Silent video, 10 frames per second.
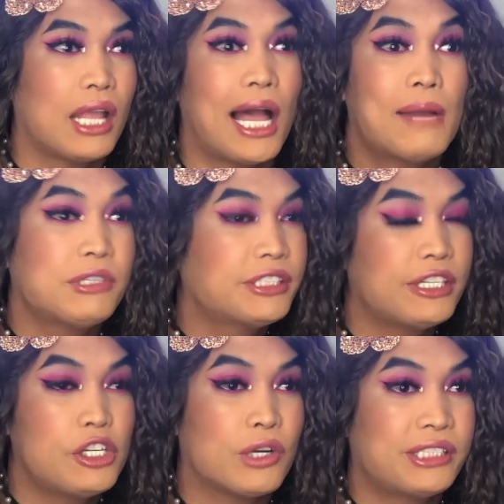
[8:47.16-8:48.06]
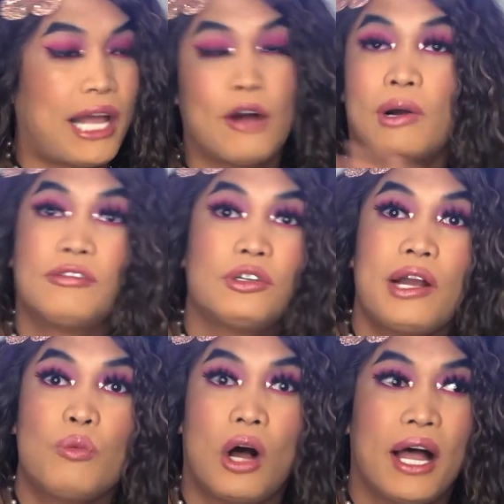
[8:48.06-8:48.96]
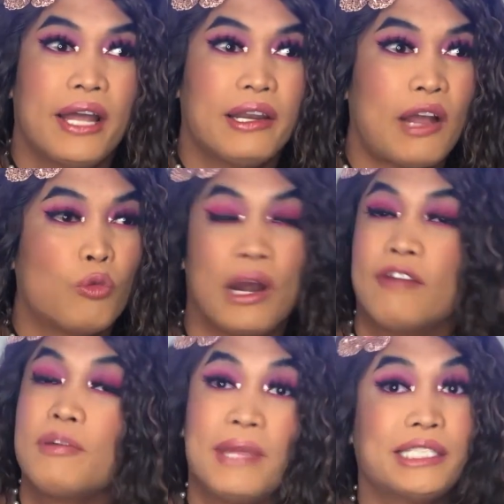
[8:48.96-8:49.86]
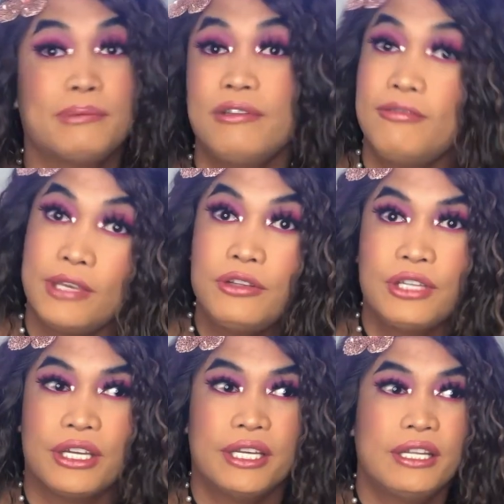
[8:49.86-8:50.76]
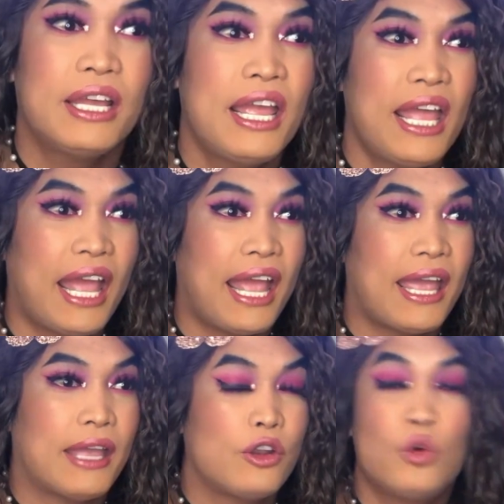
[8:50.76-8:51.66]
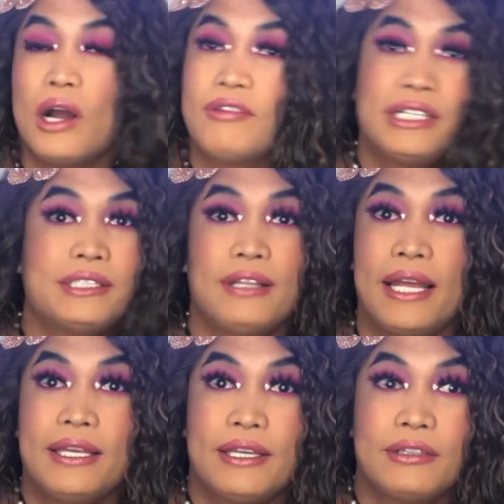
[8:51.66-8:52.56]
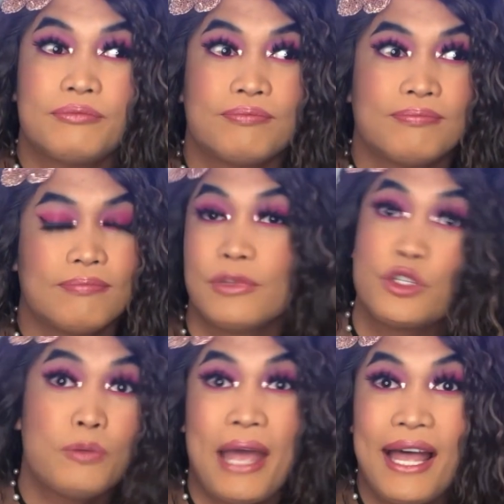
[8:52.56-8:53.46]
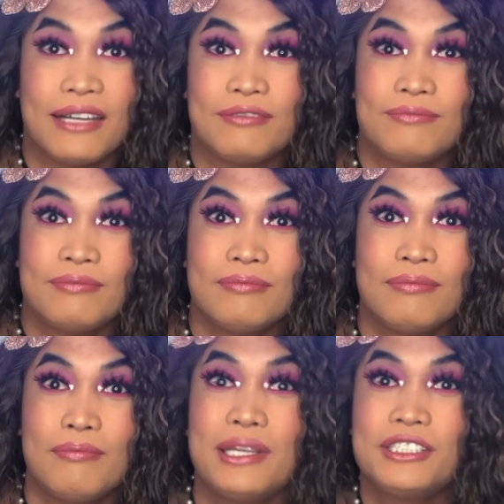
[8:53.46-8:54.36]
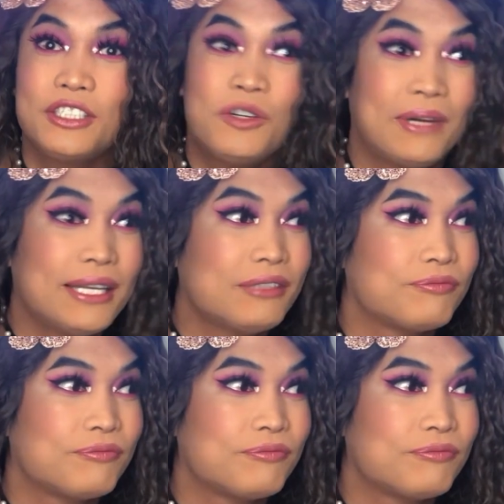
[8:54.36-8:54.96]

I'm just gonna dress however I want, whatever makes me feel good, and whoever doesn't like it, too bad. Because you know what?